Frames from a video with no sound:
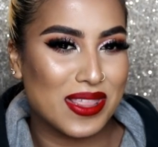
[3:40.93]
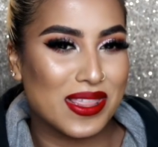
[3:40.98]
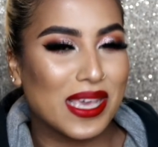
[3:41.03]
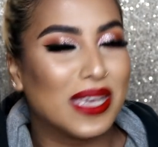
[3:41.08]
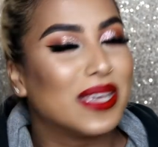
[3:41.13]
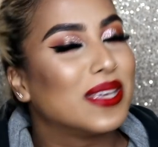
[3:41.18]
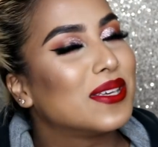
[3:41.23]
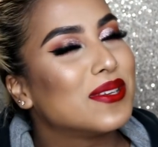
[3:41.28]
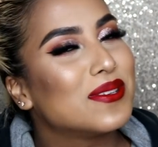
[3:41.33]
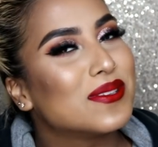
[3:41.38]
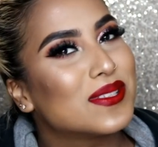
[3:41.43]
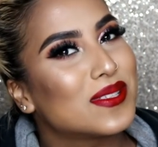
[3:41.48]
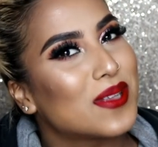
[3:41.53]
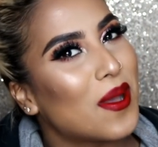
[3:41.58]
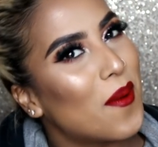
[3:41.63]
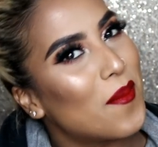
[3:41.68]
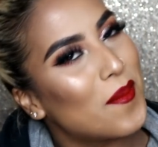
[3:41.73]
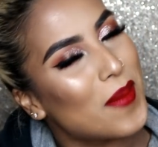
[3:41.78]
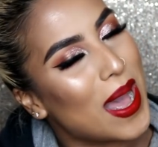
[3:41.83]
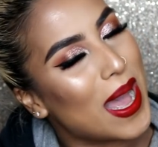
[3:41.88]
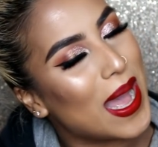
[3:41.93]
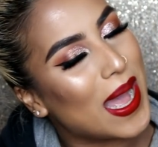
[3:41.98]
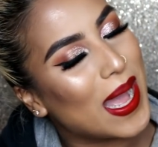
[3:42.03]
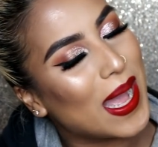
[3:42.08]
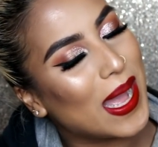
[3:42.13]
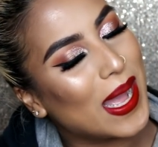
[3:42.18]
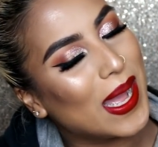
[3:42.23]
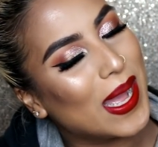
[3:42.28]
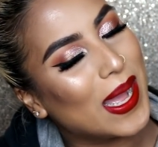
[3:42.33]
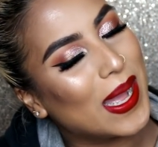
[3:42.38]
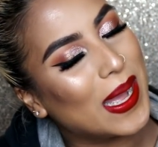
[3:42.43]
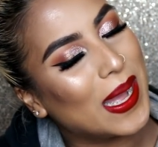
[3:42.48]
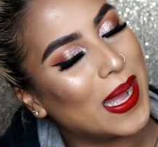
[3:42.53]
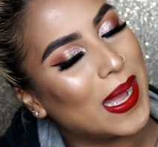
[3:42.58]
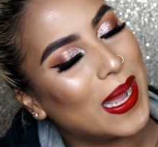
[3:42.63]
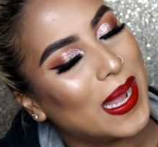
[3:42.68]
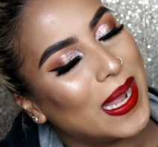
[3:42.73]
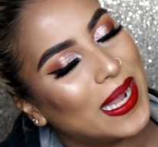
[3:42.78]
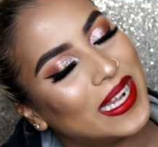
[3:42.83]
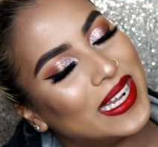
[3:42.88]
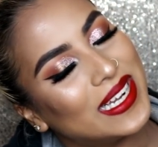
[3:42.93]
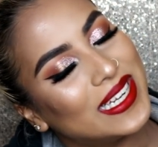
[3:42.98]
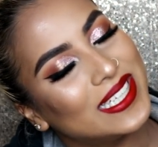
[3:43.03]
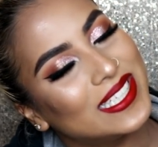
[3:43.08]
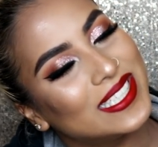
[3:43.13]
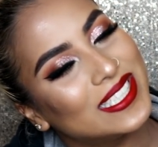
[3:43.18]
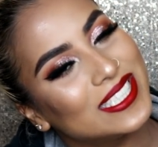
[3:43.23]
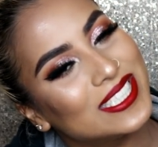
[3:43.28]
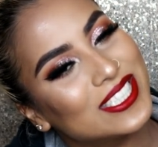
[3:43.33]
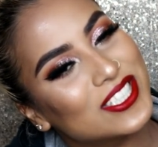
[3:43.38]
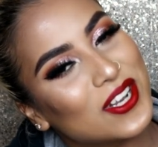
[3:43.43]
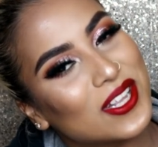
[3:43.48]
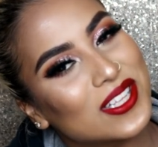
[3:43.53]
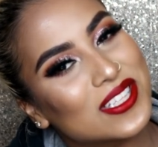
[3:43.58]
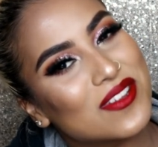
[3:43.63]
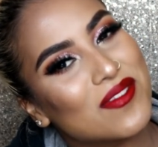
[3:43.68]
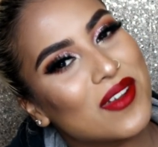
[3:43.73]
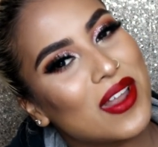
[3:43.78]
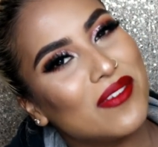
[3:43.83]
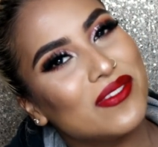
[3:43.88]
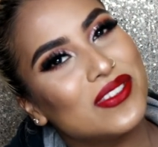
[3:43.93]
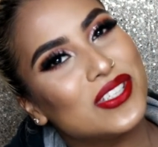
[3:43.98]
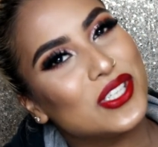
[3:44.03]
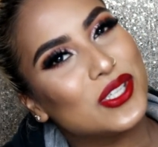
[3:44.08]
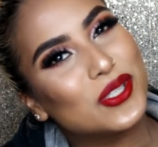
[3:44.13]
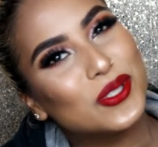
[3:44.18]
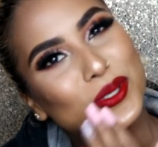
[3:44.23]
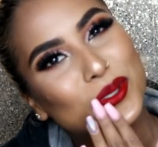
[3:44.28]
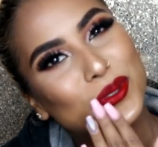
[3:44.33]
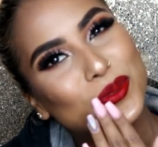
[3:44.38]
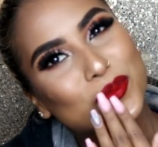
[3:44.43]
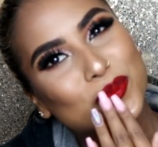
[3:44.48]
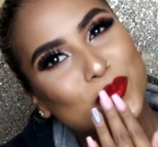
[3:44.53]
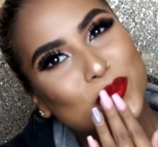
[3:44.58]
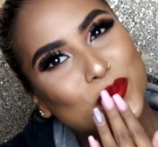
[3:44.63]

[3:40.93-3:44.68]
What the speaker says: Thank you so much, lots of love to you.